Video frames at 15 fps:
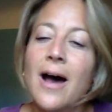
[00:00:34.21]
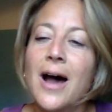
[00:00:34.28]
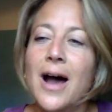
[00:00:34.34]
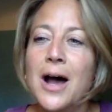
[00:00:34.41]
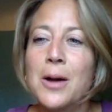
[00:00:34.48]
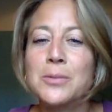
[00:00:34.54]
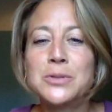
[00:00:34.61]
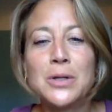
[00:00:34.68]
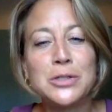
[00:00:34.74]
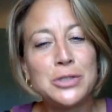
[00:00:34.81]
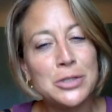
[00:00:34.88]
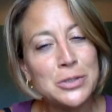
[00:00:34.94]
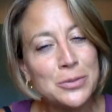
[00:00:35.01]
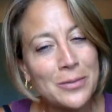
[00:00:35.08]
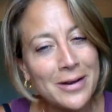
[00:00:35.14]
So I
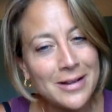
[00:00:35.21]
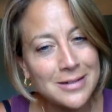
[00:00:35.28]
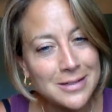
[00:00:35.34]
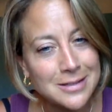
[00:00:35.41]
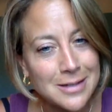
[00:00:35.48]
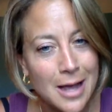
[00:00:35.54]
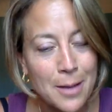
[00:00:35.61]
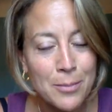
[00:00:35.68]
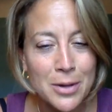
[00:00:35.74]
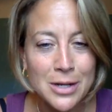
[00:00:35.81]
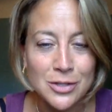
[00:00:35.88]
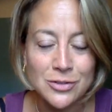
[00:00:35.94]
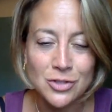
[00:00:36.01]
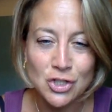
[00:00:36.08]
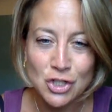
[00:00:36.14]
just wanted to stop in
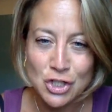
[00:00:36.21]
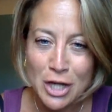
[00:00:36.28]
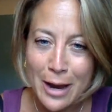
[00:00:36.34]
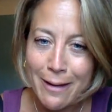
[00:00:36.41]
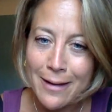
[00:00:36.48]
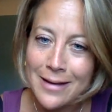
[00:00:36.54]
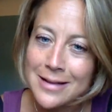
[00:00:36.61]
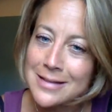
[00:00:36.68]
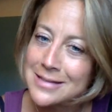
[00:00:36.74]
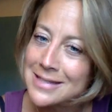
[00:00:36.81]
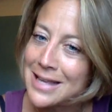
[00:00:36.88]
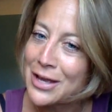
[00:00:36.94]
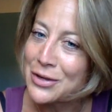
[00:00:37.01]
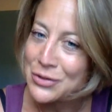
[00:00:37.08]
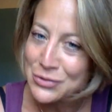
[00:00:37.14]
and check in and see
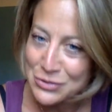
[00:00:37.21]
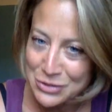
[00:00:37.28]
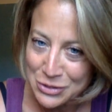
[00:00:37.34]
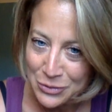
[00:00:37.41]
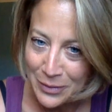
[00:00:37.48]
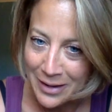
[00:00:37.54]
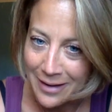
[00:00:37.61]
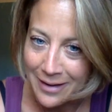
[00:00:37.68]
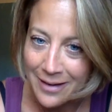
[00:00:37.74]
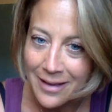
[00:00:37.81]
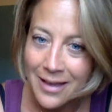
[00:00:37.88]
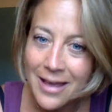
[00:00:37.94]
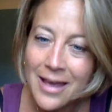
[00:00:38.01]
how you're doing,